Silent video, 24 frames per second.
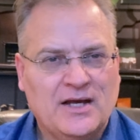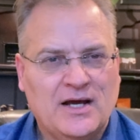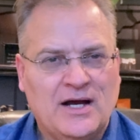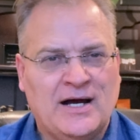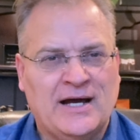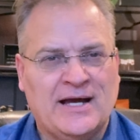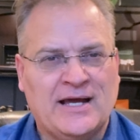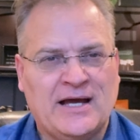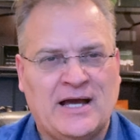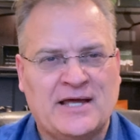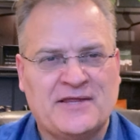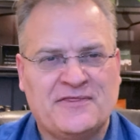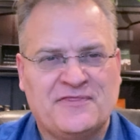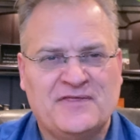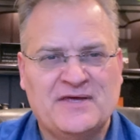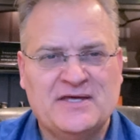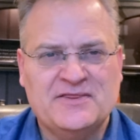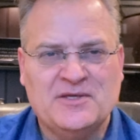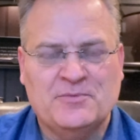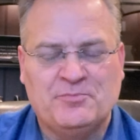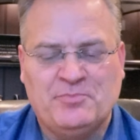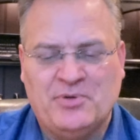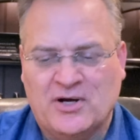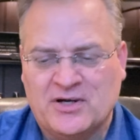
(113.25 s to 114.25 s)
I
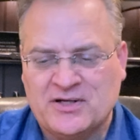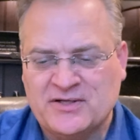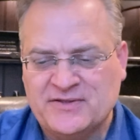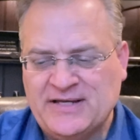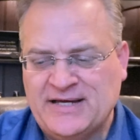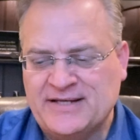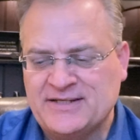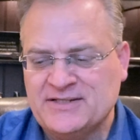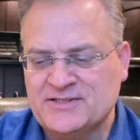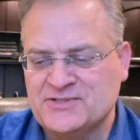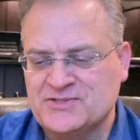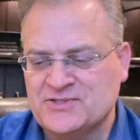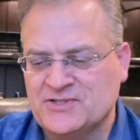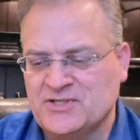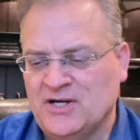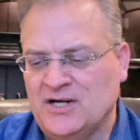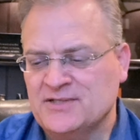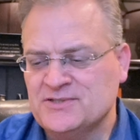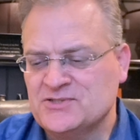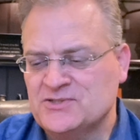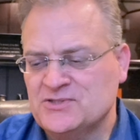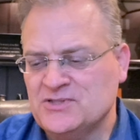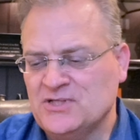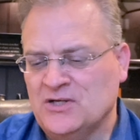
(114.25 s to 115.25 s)
think that part of that is
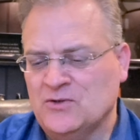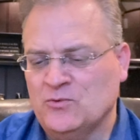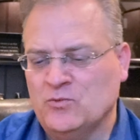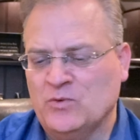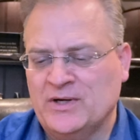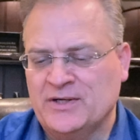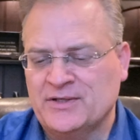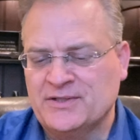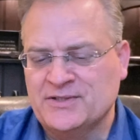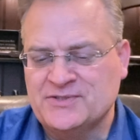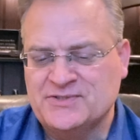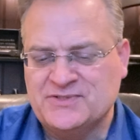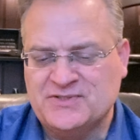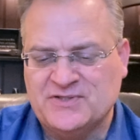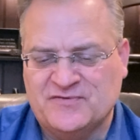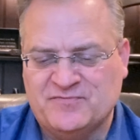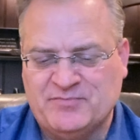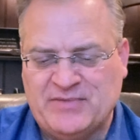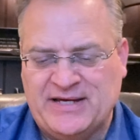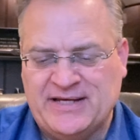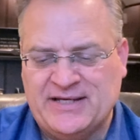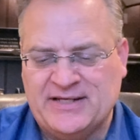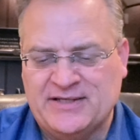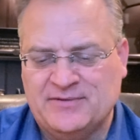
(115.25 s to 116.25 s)
God's awareness of
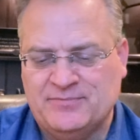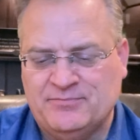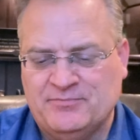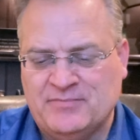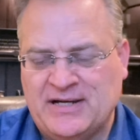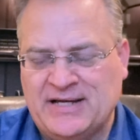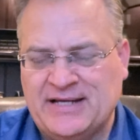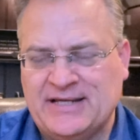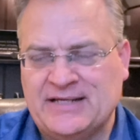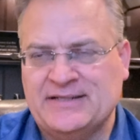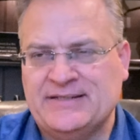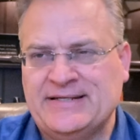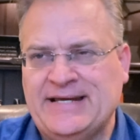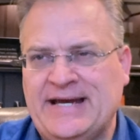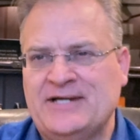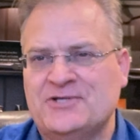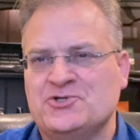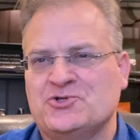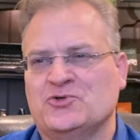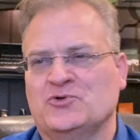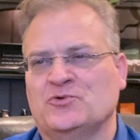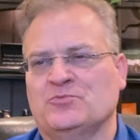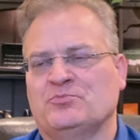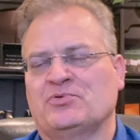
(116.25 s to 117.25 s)
my
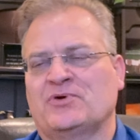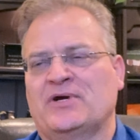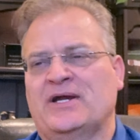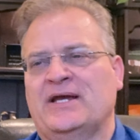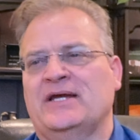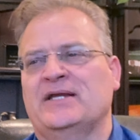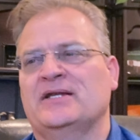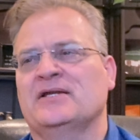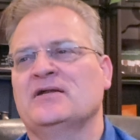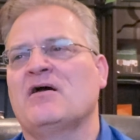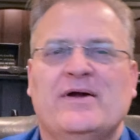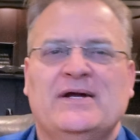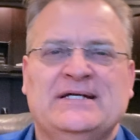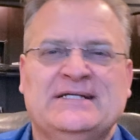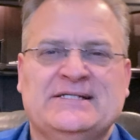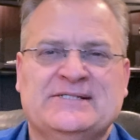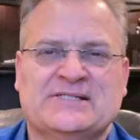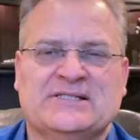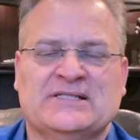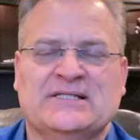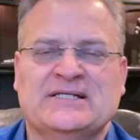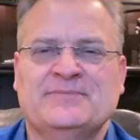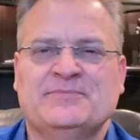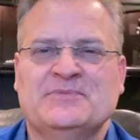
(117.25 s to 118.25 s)
natural brain
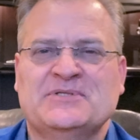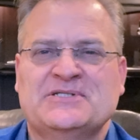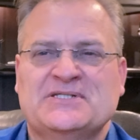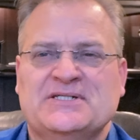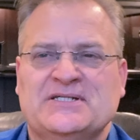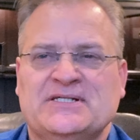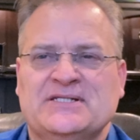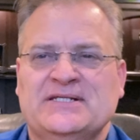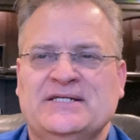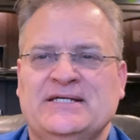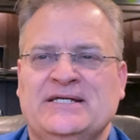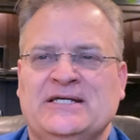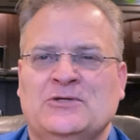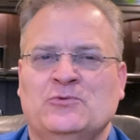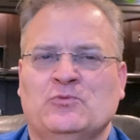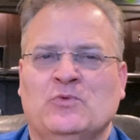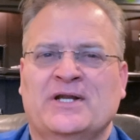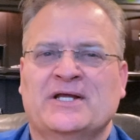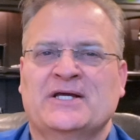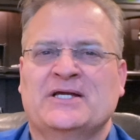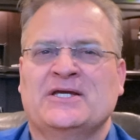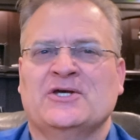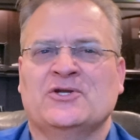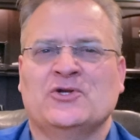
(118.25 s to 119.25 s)
is limited in
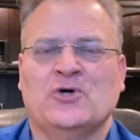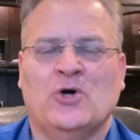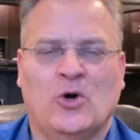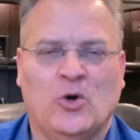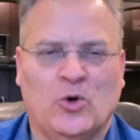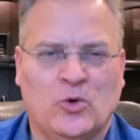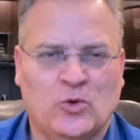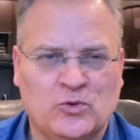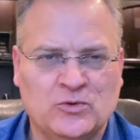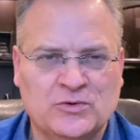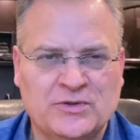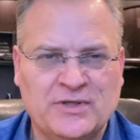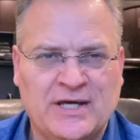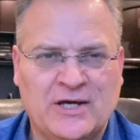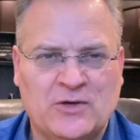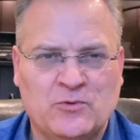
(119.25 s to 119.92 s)
what it can hold at